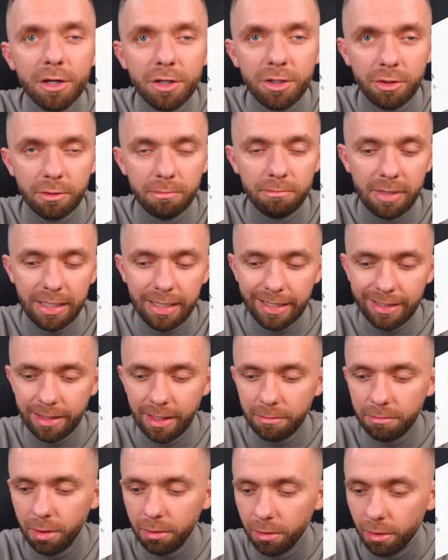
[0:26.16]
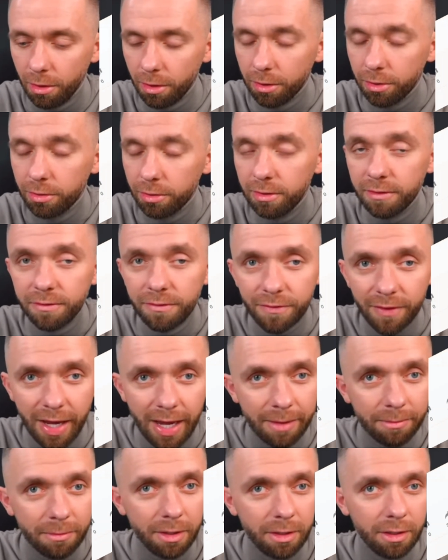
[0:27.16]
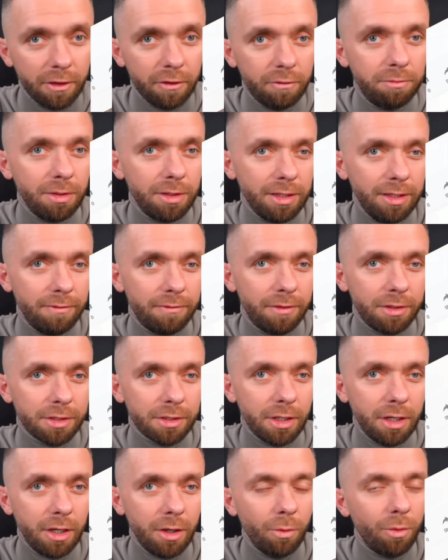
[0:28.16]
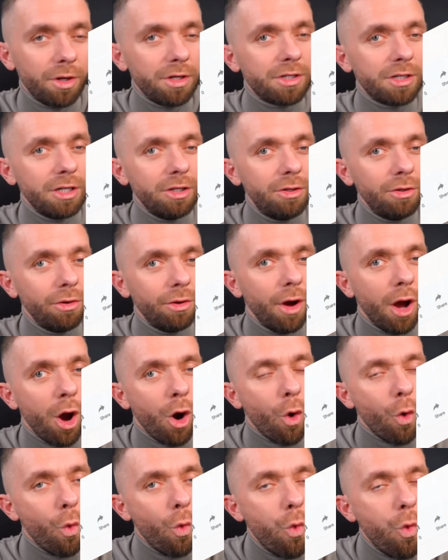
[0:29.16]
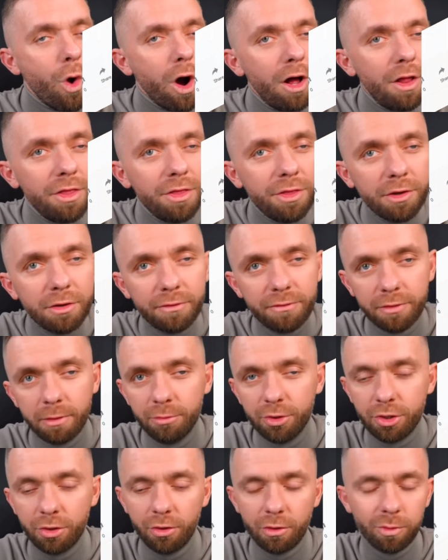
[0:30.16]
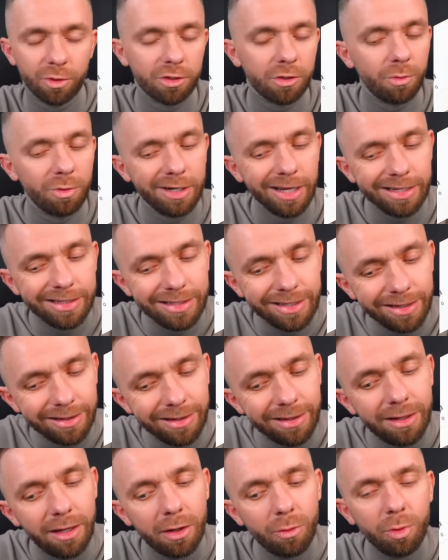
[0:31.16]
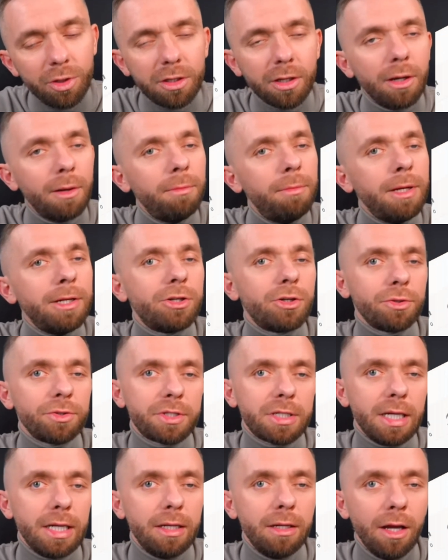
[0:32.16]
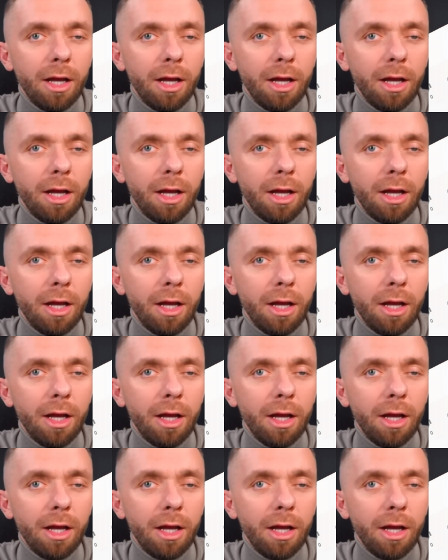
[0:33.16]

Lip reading: you, meaning they belong to the family of believers, what does he do? Wander from truth. So we're not dealing here with the habitual sin.